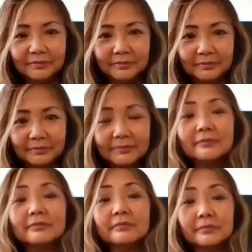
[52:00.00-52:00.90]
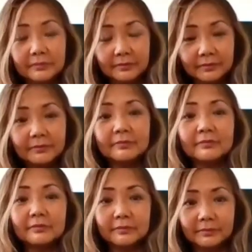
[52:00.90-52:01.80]

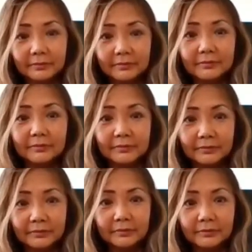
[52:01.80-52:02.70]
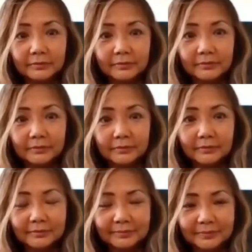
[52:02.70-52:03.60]

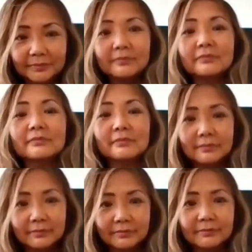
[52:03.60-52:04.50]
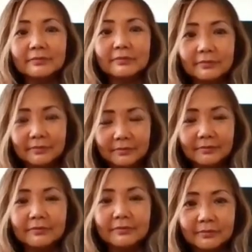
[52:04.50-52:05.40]

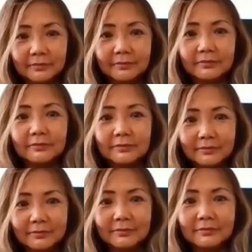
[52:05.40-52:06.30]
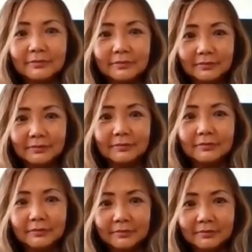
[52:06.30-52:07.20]

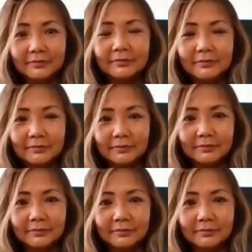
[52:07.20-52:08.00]
The person shown says nothing.